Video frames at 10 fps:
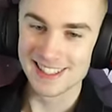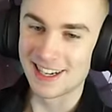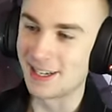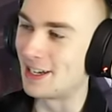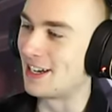
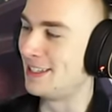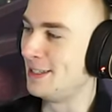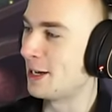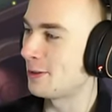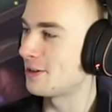Uh,
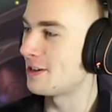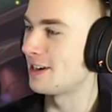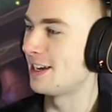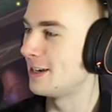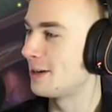another
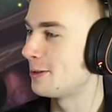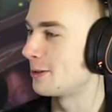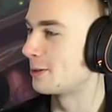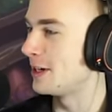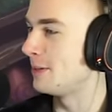another
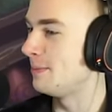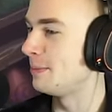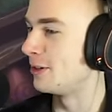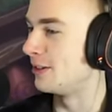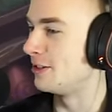great
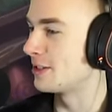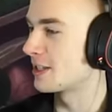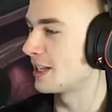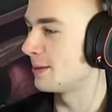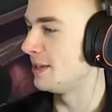memer, just
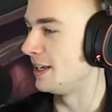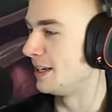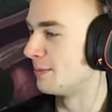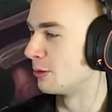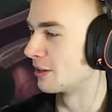like me.
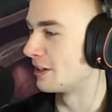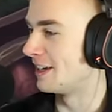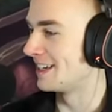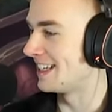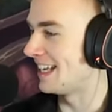
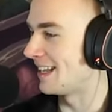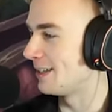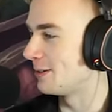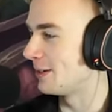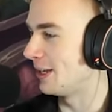Regana
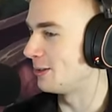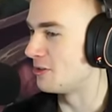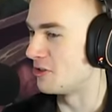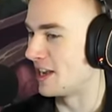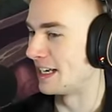Galio Elder
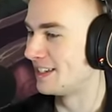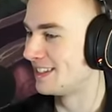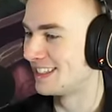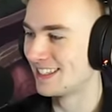Dragon.